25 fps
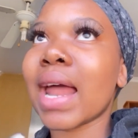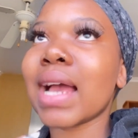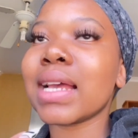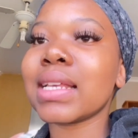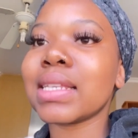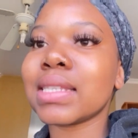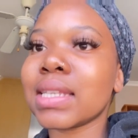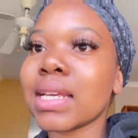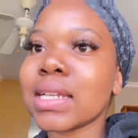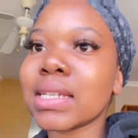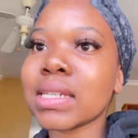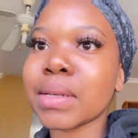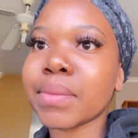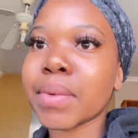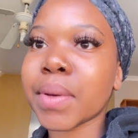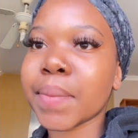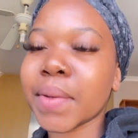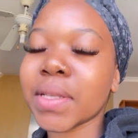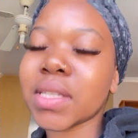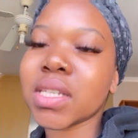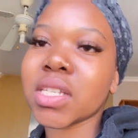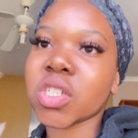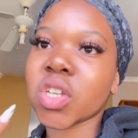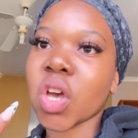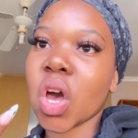I sent them a
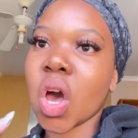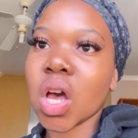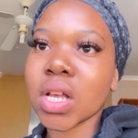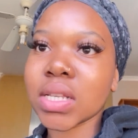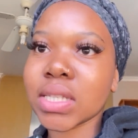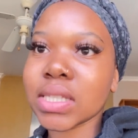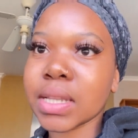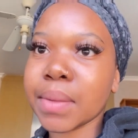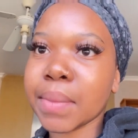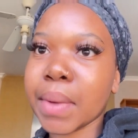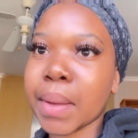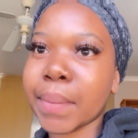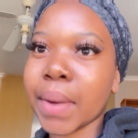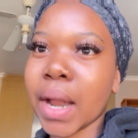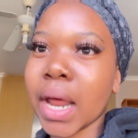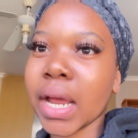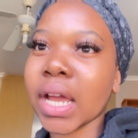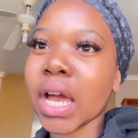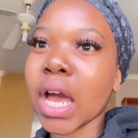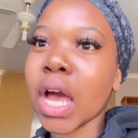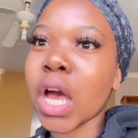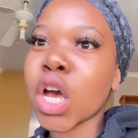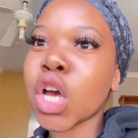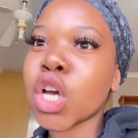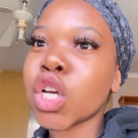message, I asked them, I'm
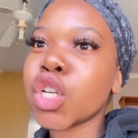like,